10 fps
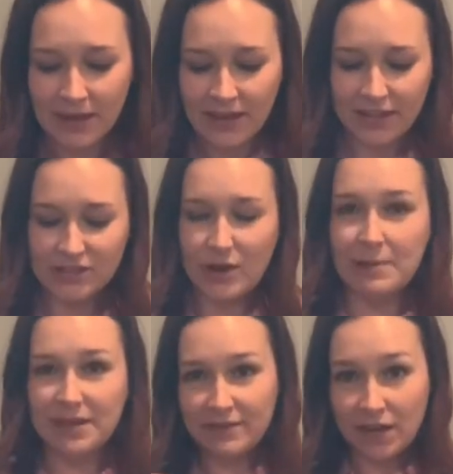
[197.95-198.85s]
And so
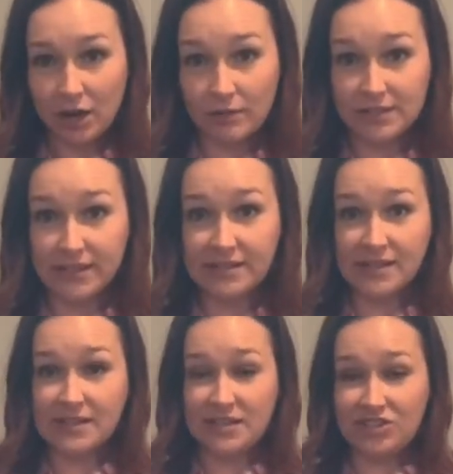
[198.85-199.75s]
I'm giving her
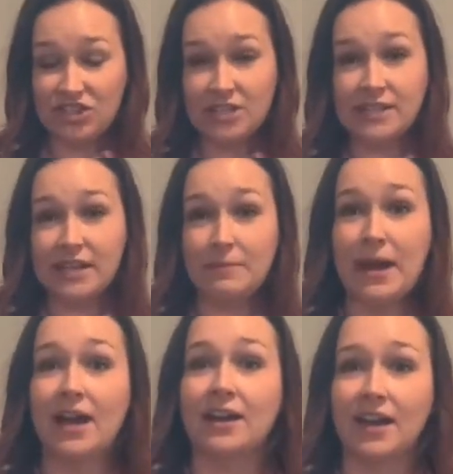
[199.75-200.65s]
resistance and she's leaning
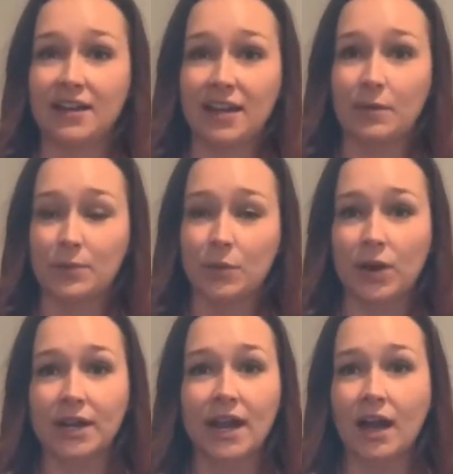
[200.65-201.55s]
back. And again, we're
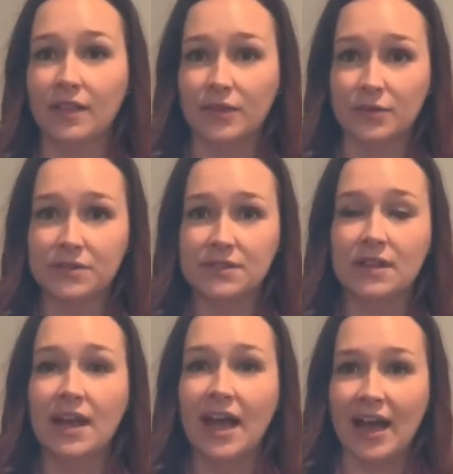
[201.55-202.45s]
working on those
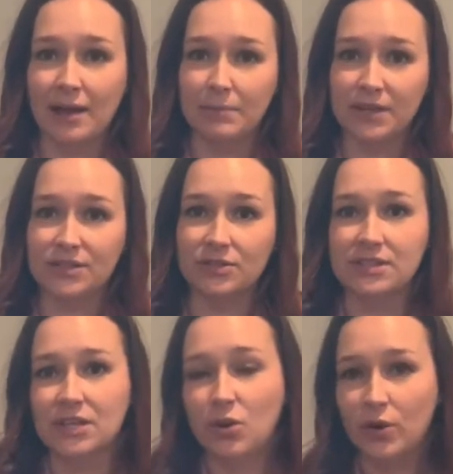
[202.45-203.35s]
ab muscles
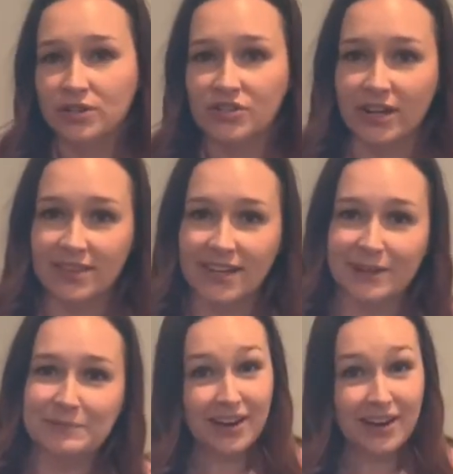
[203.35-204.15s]
and core strengthening.